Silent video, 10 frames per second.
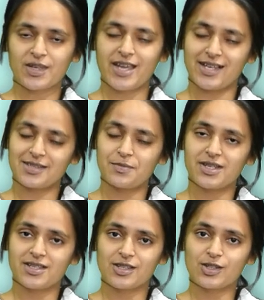Yes,
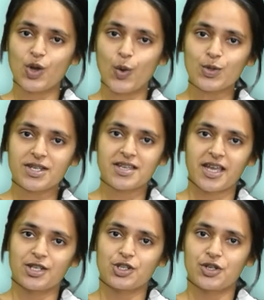mint is cold in
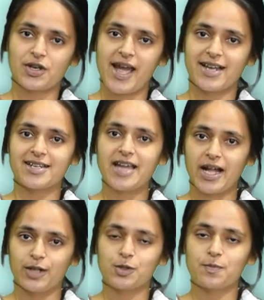nature and it
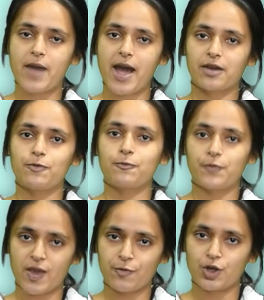helps battle
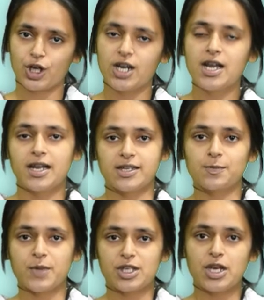fever,
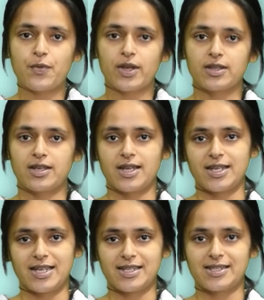especially when
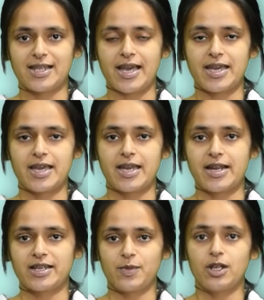it is like it
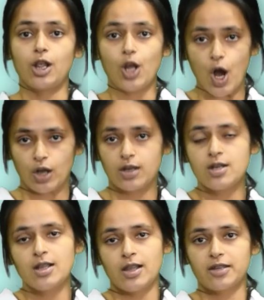has been long,
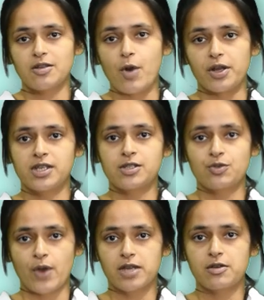like the body is
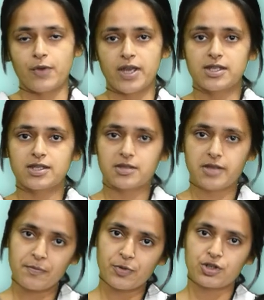trying to raise its
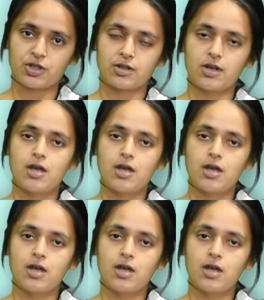temperature